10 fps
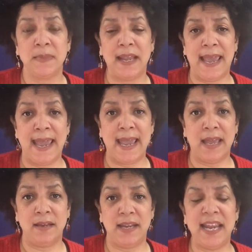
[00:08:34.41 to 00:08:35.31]

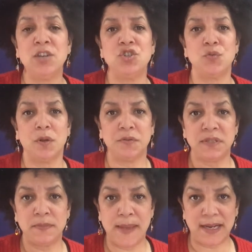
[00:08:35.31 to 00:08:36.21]
and
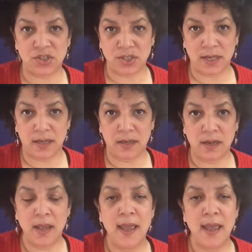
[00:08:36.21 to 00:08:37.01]
introspection.